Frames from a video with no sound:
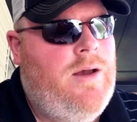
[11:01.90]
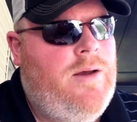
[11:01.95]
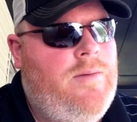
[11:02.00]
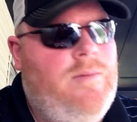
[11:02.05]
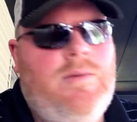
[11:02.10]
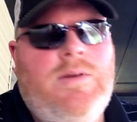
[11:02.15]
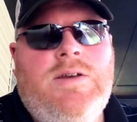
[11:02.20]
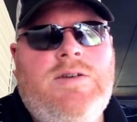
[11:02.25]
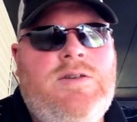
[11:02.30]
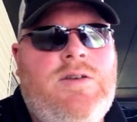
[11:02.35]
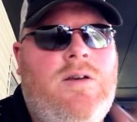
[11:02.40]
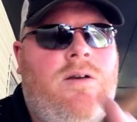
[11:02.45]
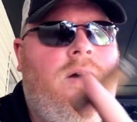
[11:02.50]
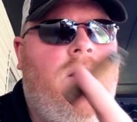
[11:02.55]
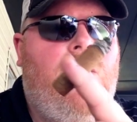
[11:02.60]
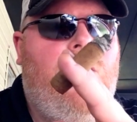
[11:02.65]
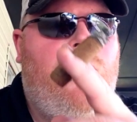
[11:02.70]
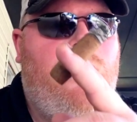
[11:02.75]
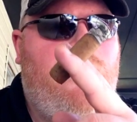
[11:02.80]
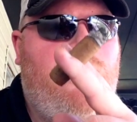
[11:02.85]
This
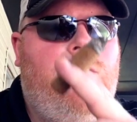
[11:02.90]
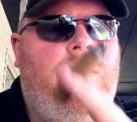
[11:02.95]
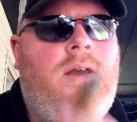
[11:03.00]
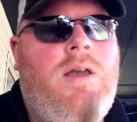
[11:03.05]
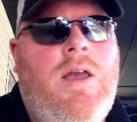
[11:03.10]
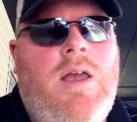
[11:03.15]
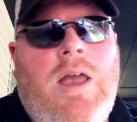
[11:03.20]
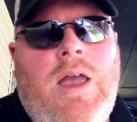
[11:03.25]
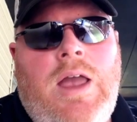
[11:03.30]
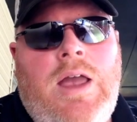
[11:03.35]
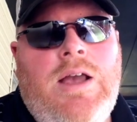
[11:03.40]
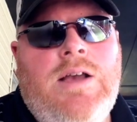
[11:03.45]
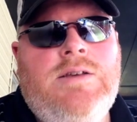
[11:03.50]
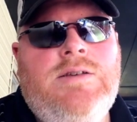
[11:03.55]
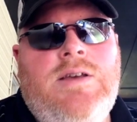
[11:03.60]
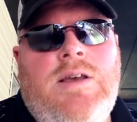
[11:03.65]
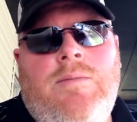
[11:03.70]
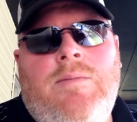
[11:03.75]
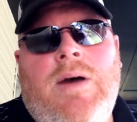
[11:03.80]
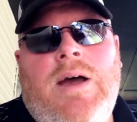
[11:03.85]
cigar is
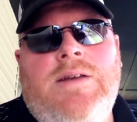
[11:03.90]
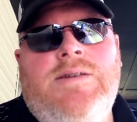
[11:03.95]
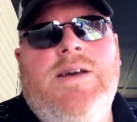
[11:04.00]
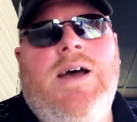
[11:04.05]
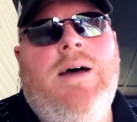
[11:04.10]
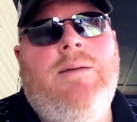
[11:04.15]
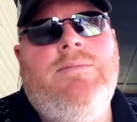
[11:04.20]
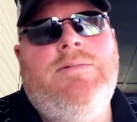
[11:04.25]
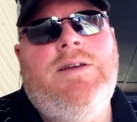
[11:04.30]
in my top